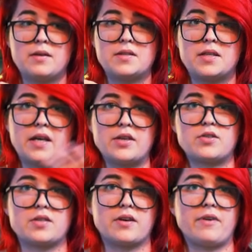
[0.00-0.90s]
to get
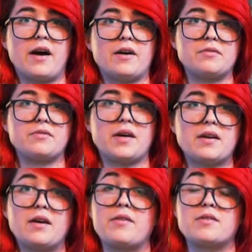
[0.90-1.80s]
yourself out of
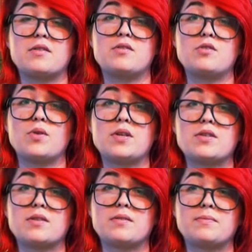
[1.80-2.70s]
that other
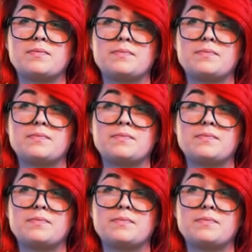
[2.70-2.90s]
situation.